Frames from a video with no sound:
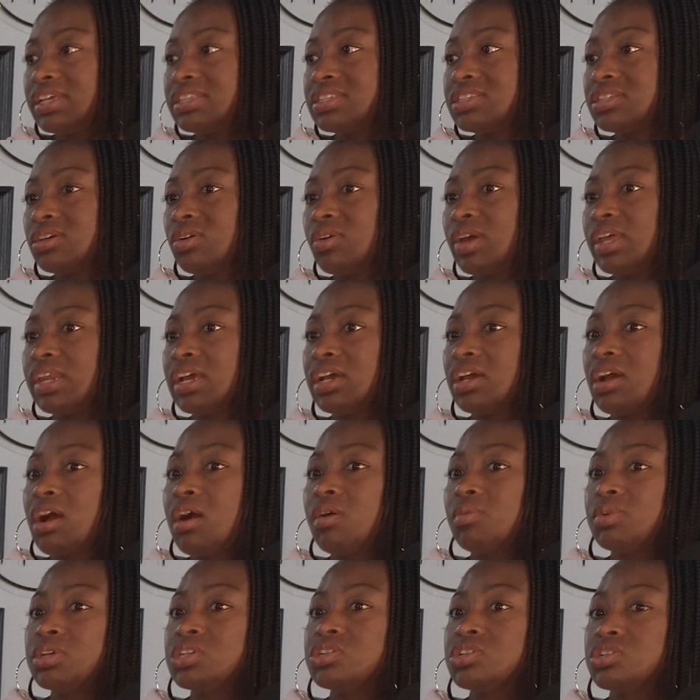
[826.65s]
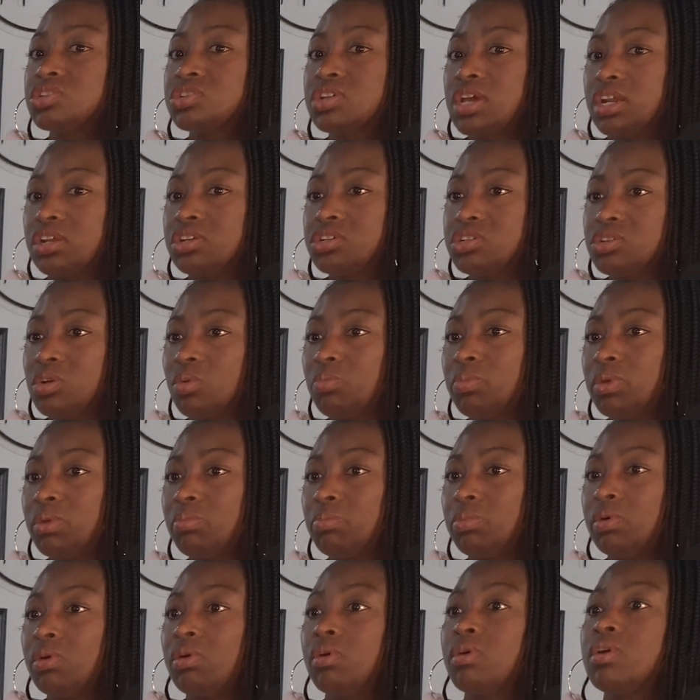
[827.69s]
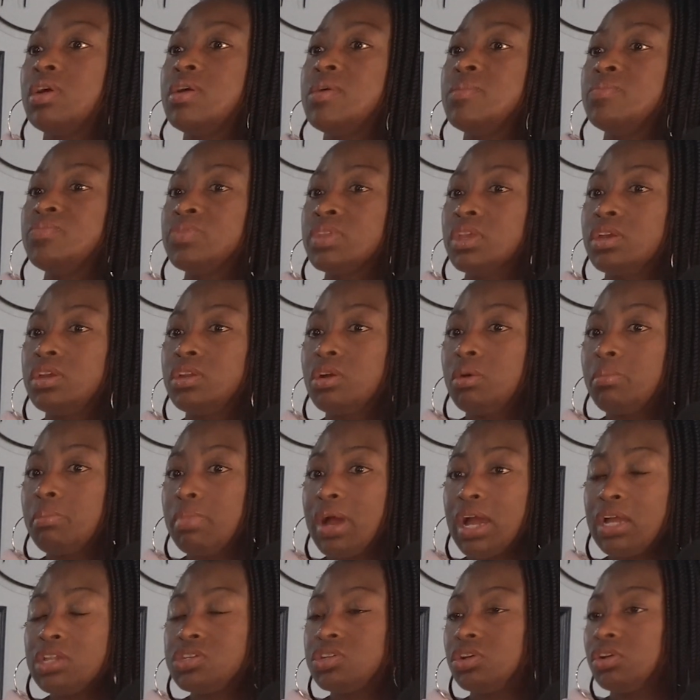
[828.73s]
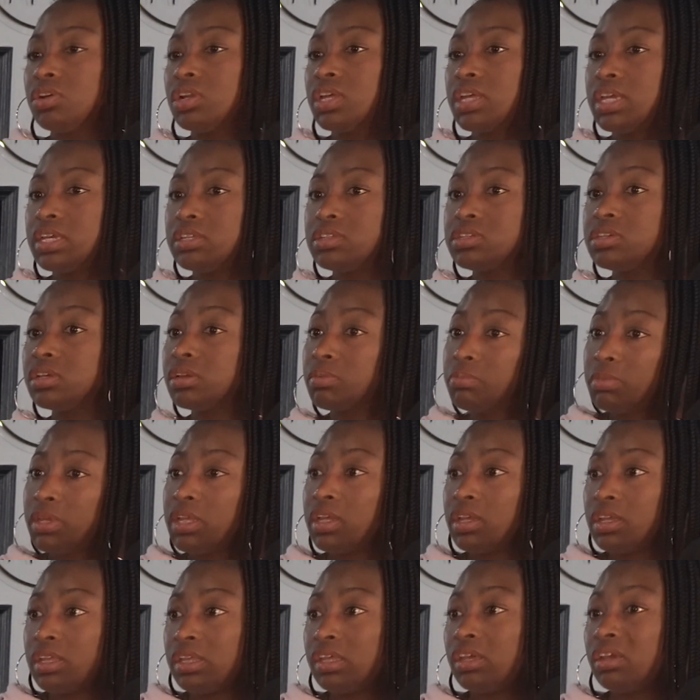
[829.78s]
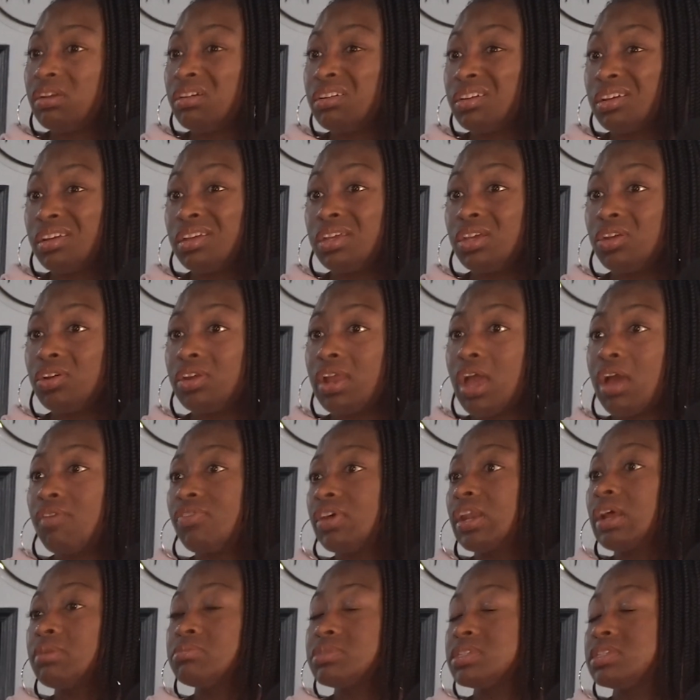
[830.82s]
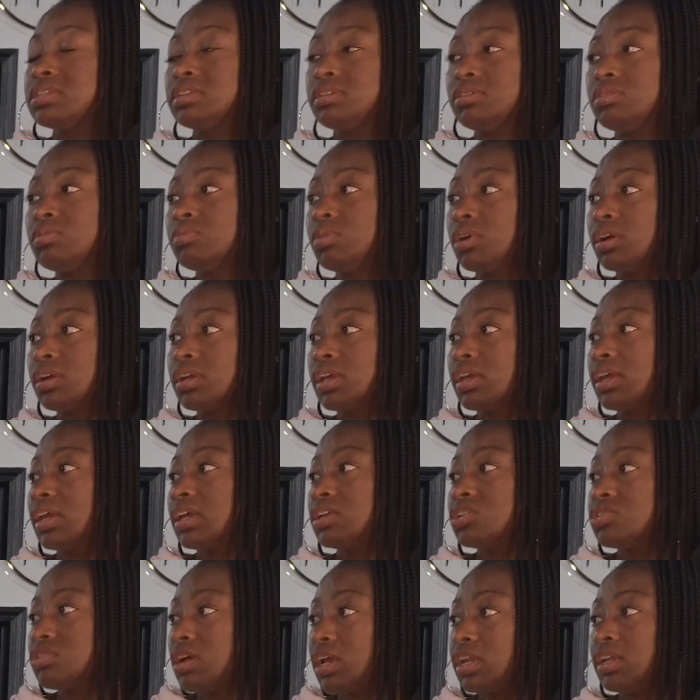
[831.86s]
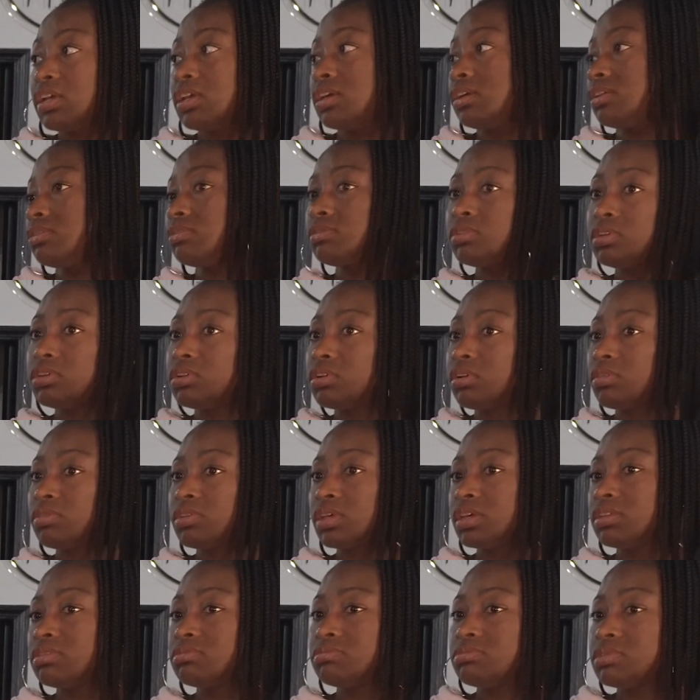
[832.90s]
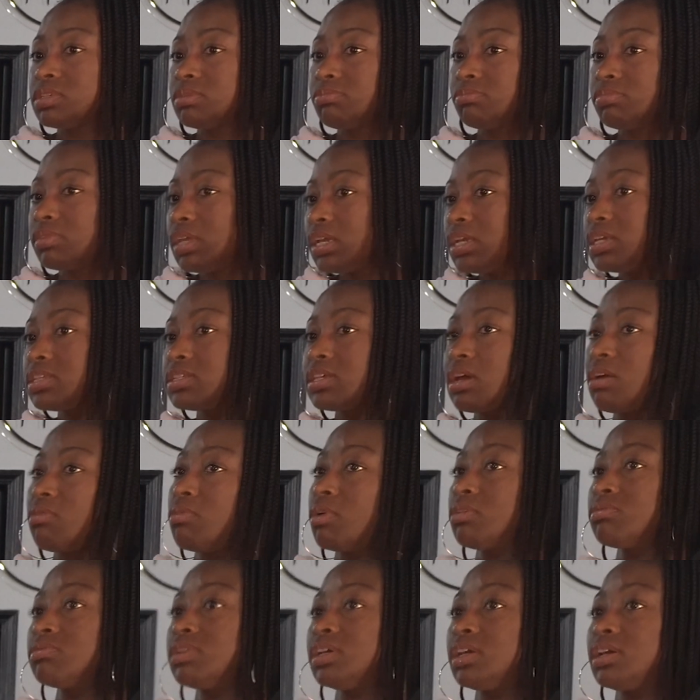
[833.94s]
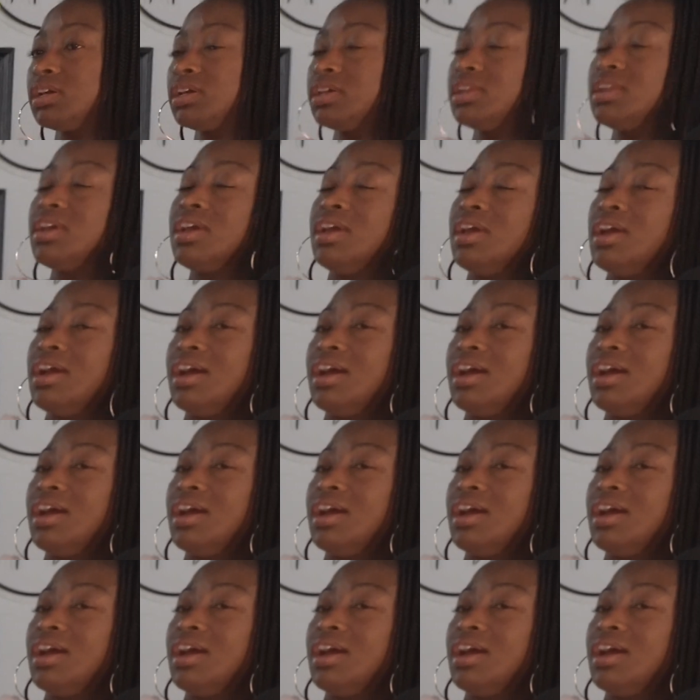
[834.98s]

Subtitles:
And I always just try to show people, my journey. It took me a good year and a half, and I'm still working at trying to get some things I want done,